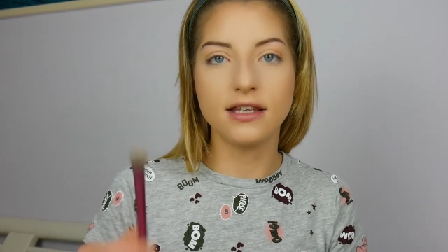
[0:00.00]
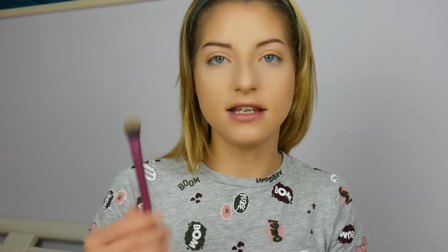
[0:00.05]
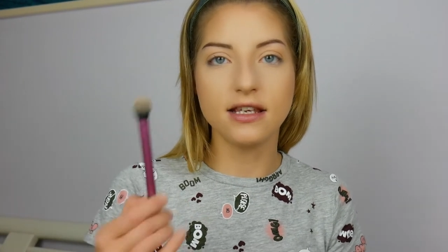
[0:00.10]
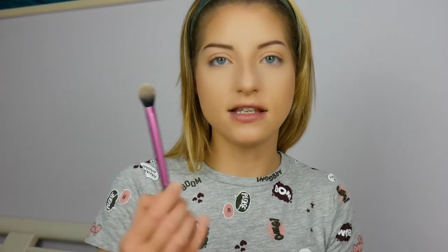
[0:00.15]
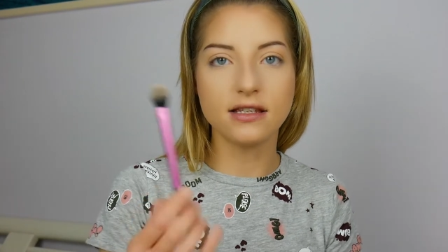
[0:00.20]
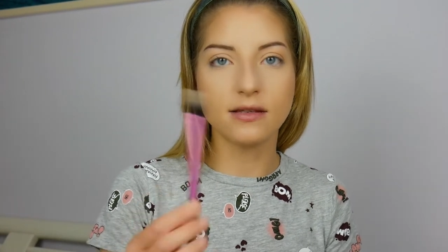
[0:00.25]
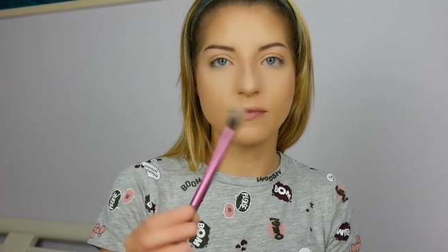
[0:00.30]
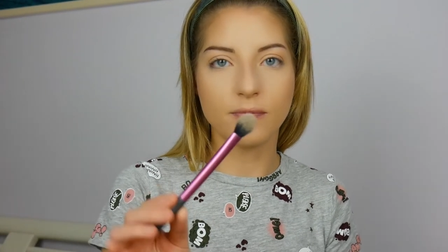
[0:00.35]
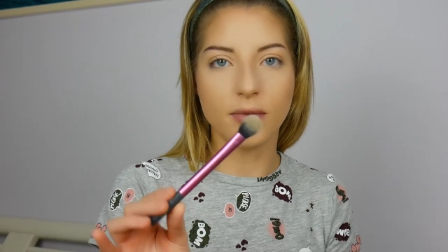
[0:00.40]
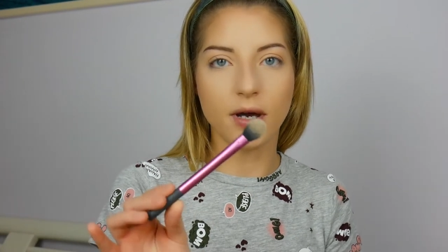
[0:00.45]

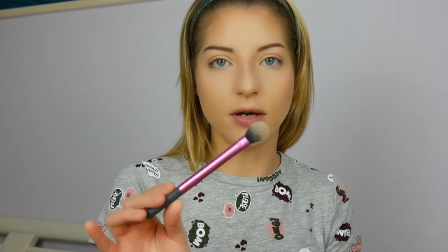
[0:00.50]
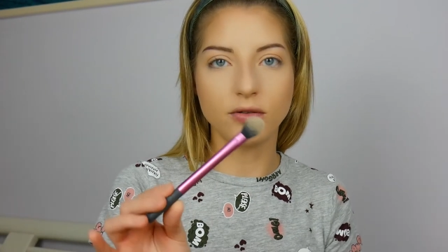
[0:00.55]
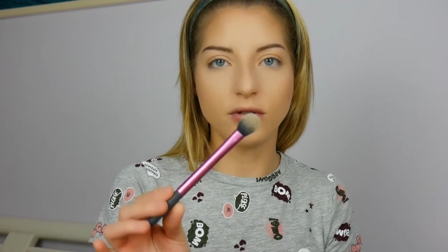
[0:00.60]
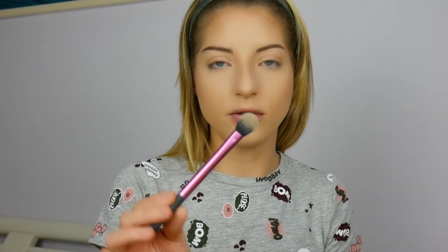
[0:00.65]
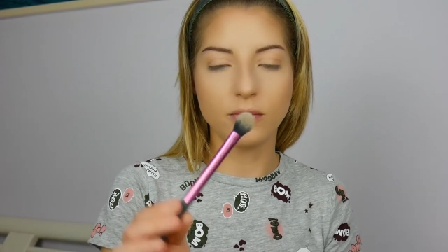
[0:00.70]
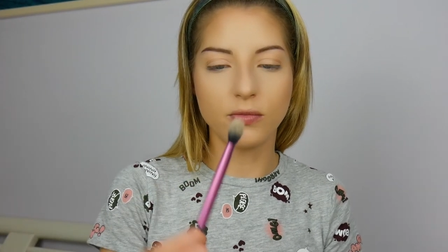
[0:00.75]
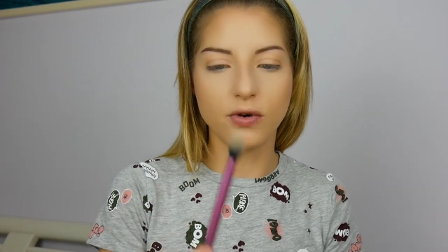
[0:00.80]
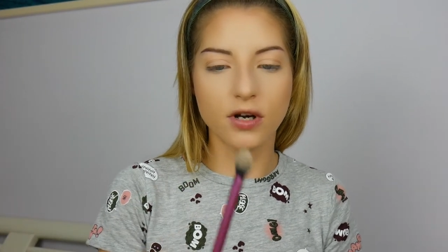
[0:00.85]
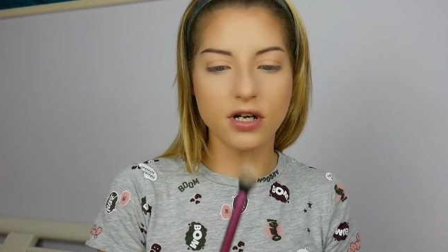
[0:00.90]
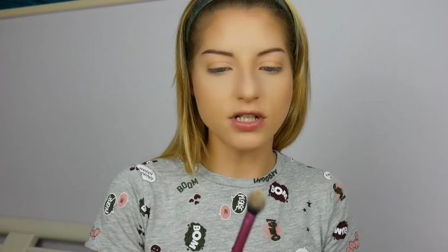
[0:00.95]
this
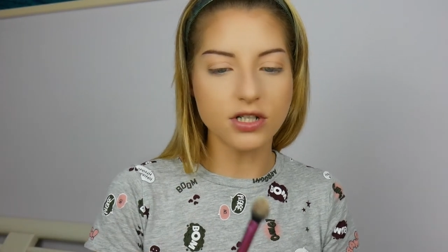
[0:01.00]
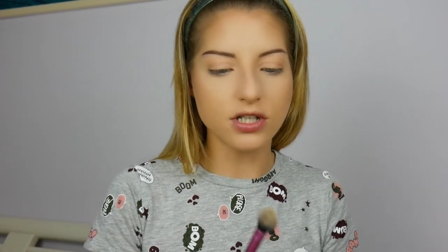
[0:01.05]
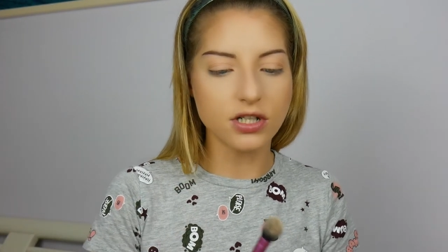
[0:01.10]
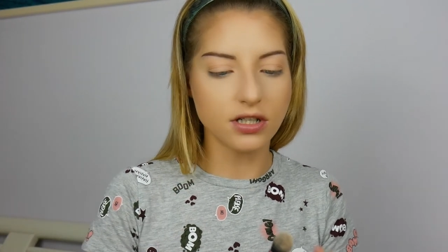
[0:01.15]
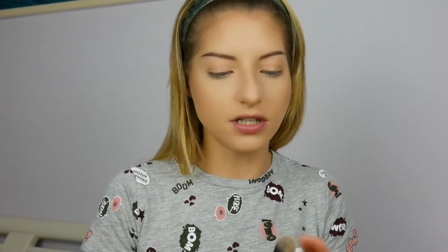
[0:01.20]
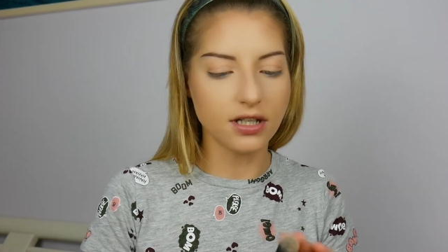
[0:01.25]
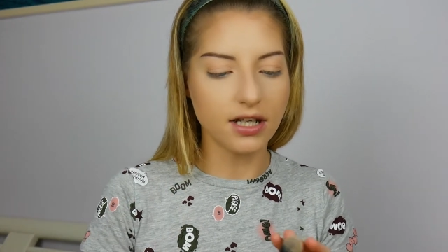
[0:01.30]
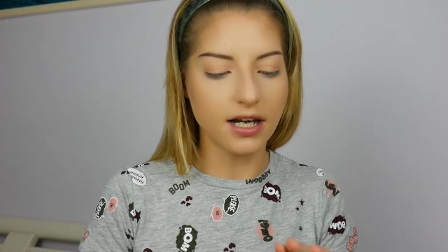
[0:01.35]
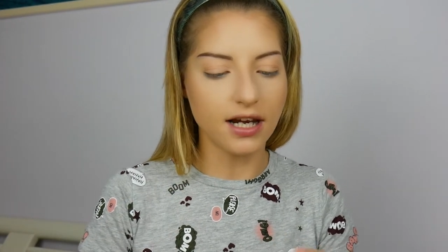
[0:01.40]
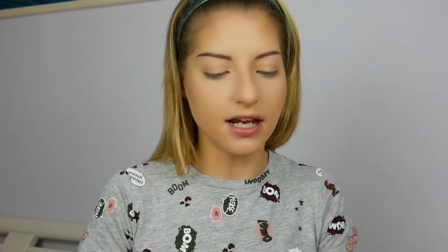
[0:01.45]
powder brush
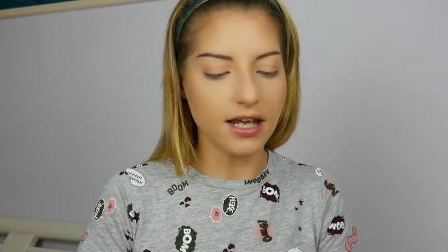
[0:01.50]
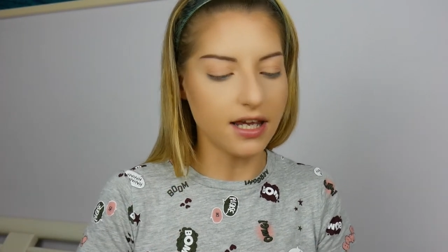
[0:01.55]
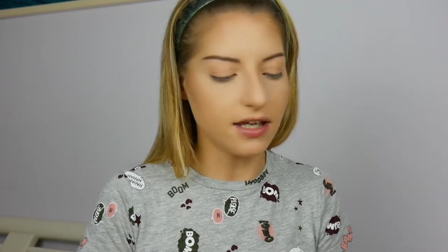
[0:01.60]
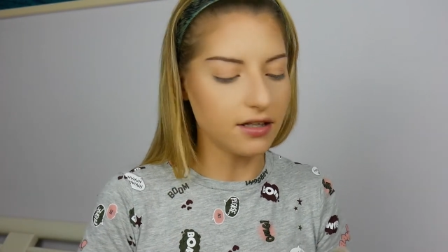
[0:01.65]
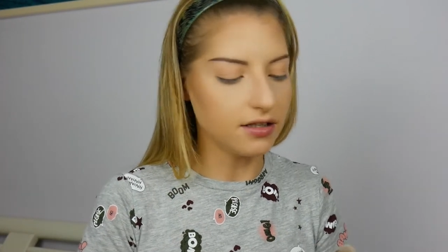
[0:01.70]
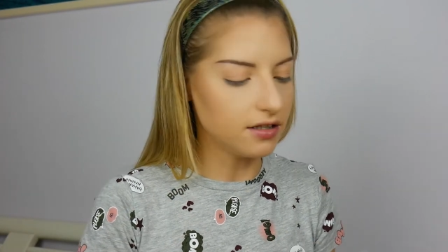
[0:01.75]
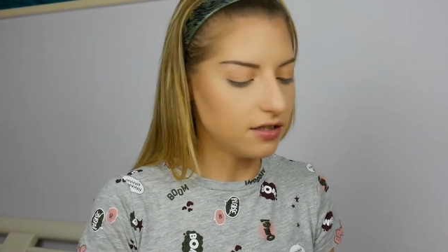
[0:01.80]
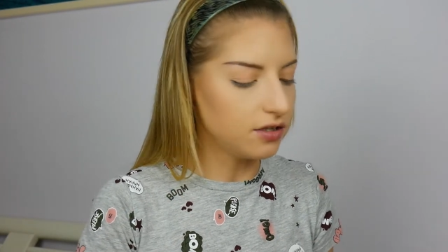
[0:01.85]
that I